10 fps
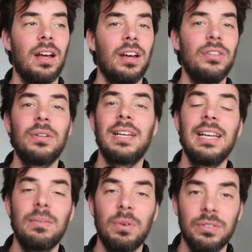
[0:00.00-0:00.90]
uh,
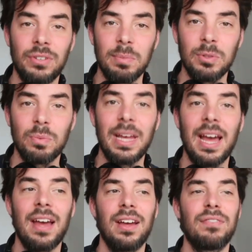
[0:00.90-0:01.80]
Ukulele Road Trips, we
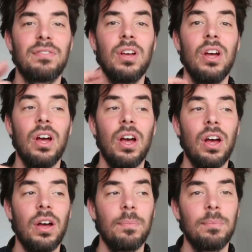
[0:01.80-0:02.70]
have
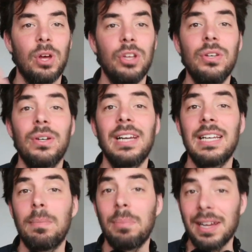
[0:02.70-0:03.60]
um, a
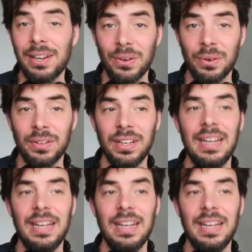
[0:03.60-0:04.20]
ukulele play along